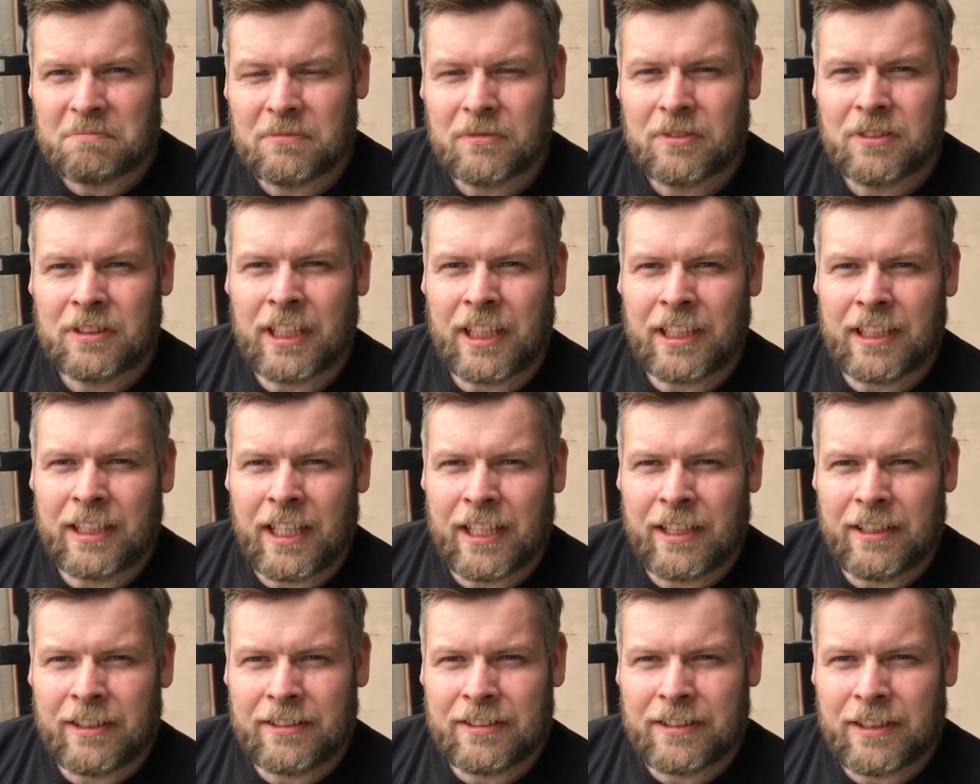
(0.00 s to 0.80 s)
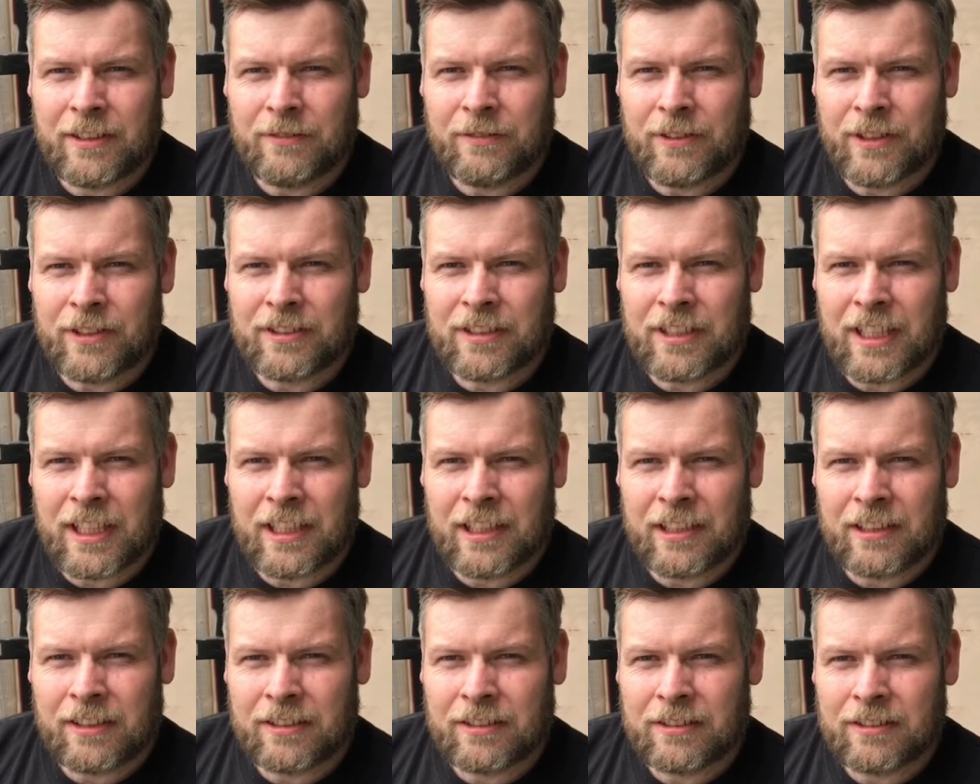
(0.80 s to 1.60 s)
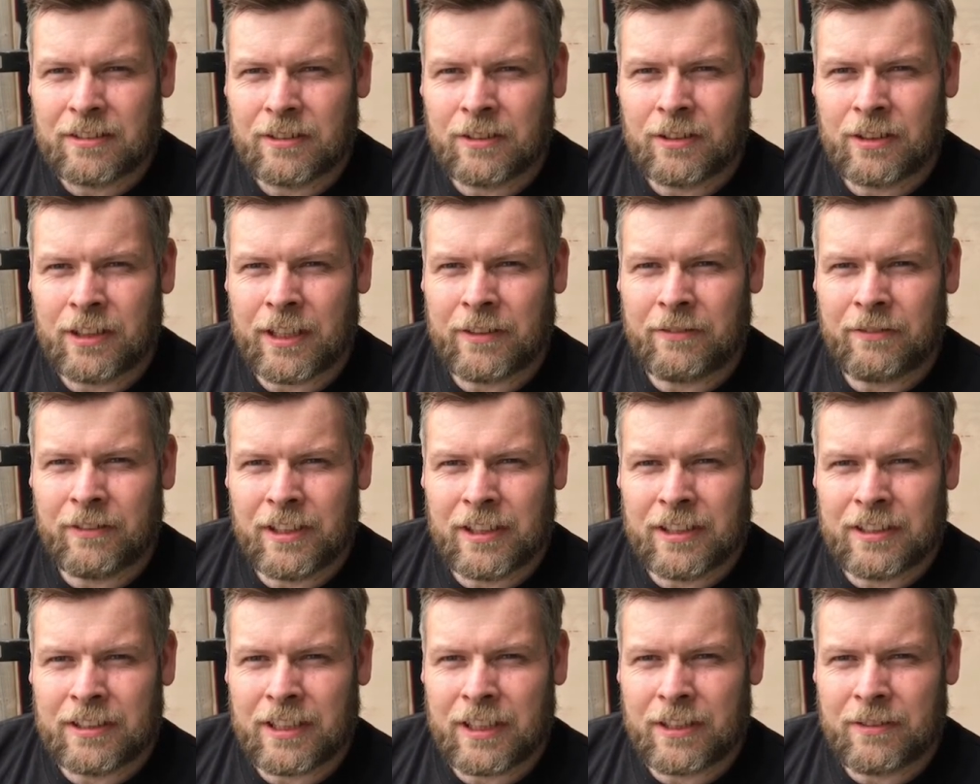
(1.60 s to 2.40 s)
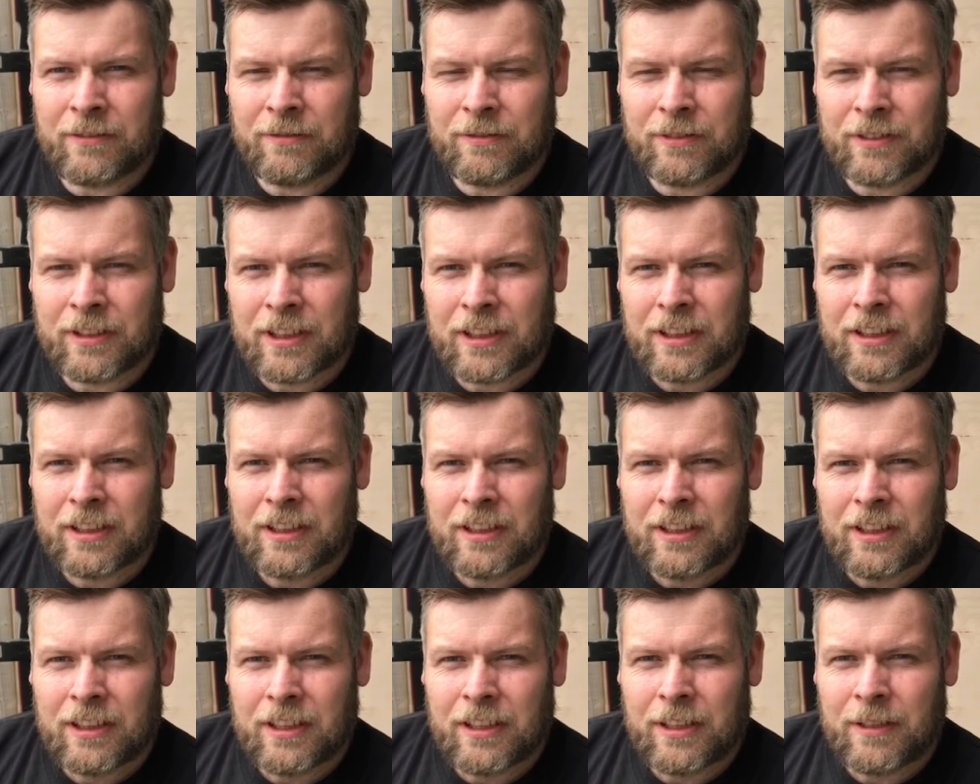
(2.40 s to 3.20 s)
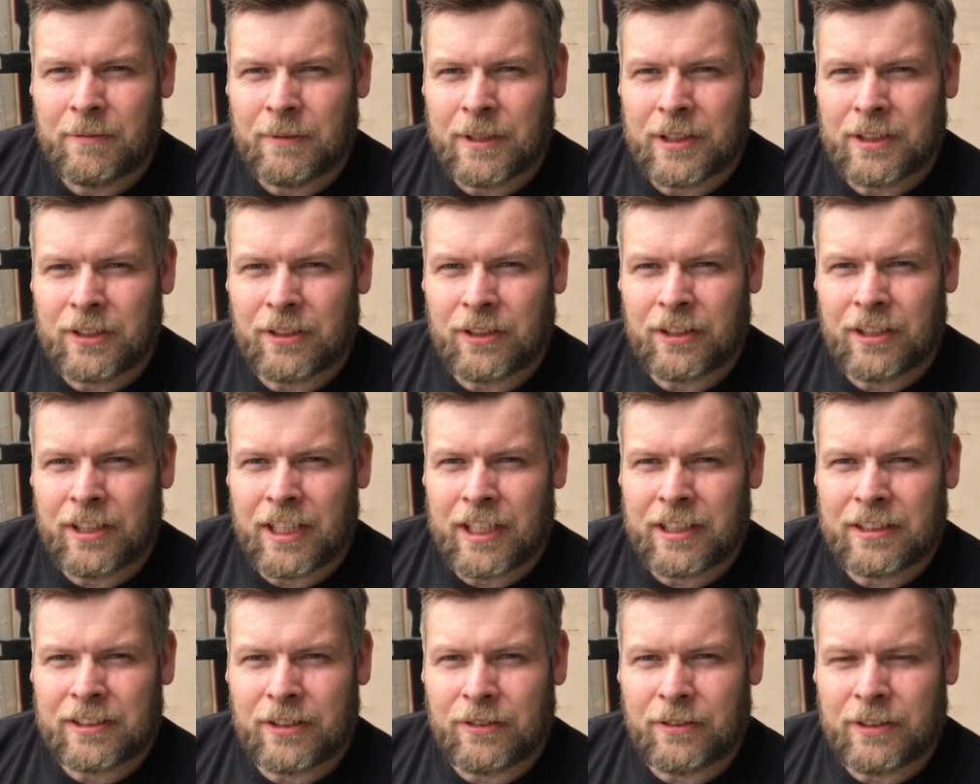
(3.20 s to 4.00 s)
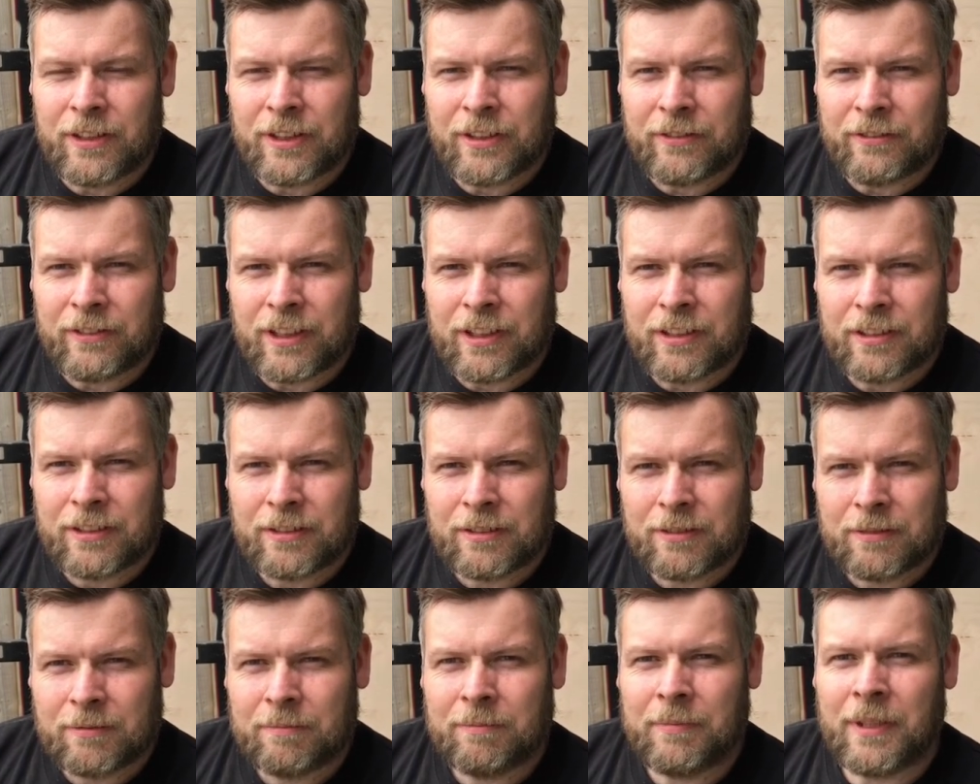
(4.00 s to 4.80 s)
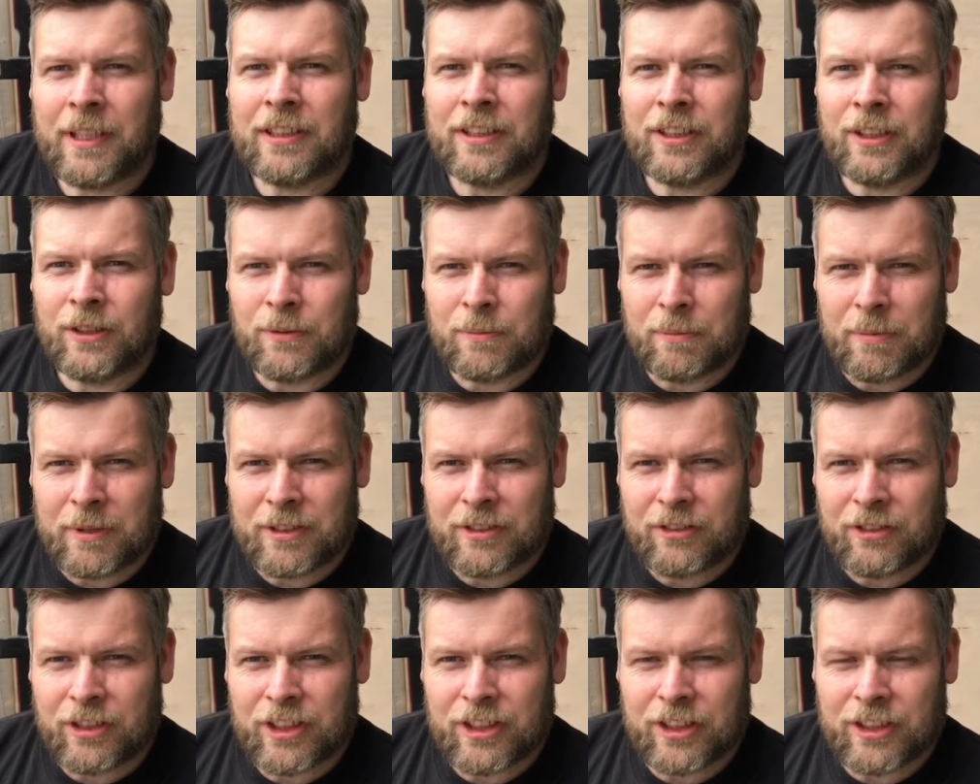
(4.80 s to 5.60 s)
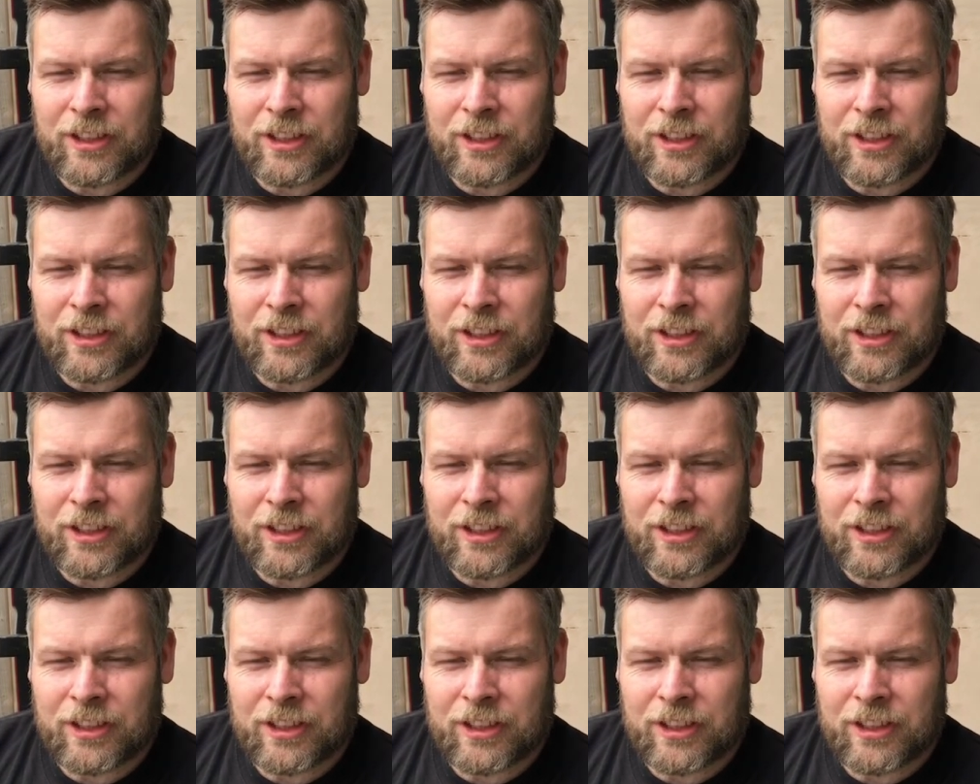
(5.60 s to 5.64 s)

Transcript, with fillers: Take care of yourself on site, look after yourself, and make sure you're nice to each other. Back to you, Patricia.